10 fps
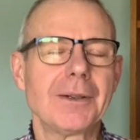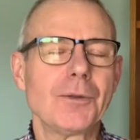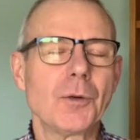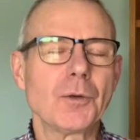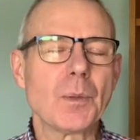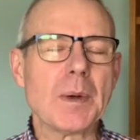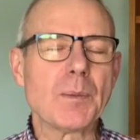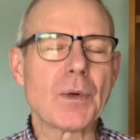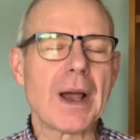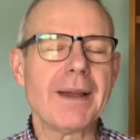Lord, we
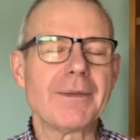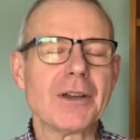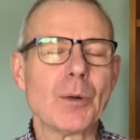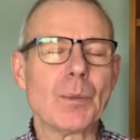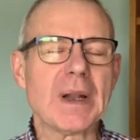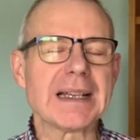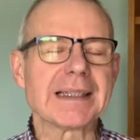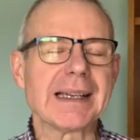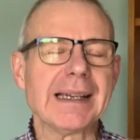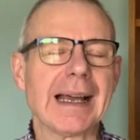pray for your
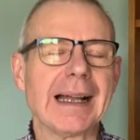blessing